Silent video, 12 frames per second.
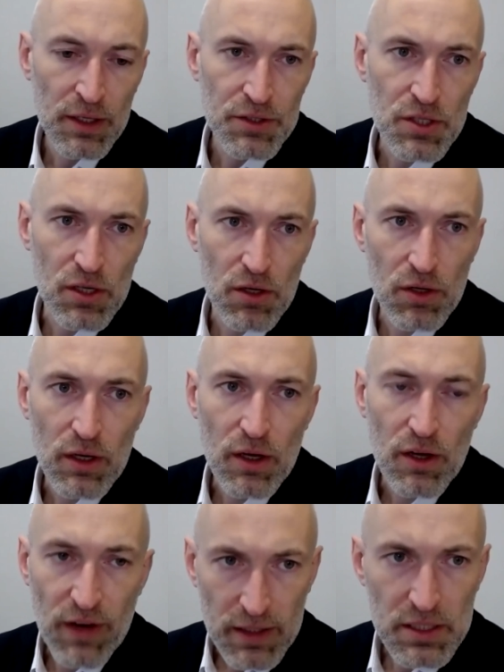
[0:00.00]
So
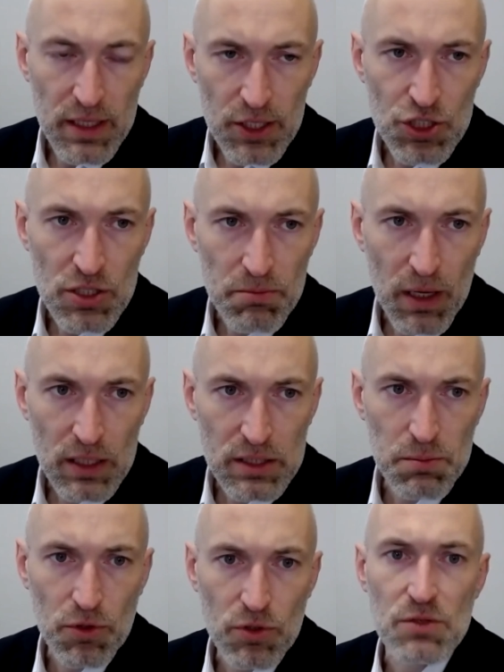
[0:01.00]
vaccination
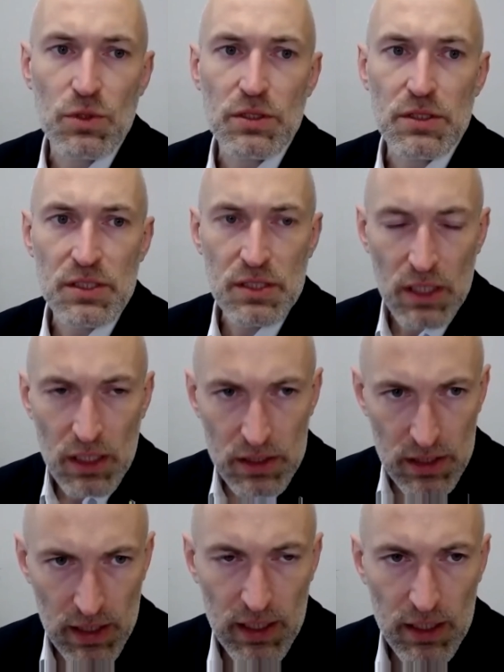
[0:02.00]
passports will
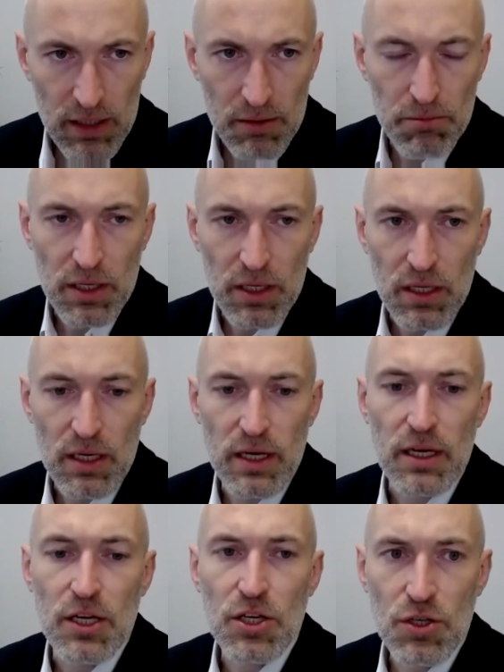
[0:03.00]
certainly be
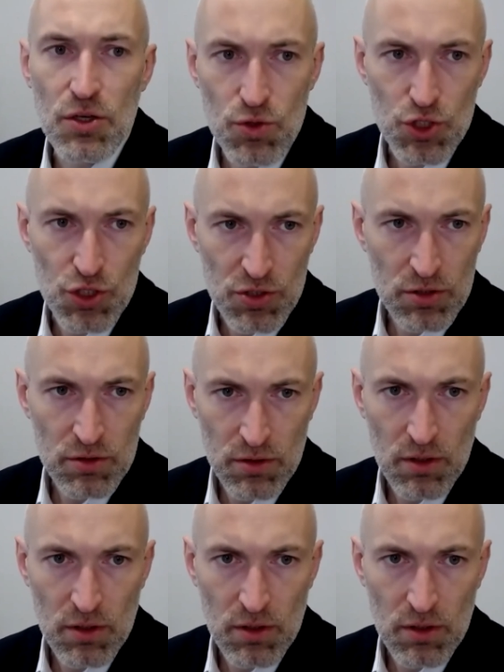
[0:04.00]
a huge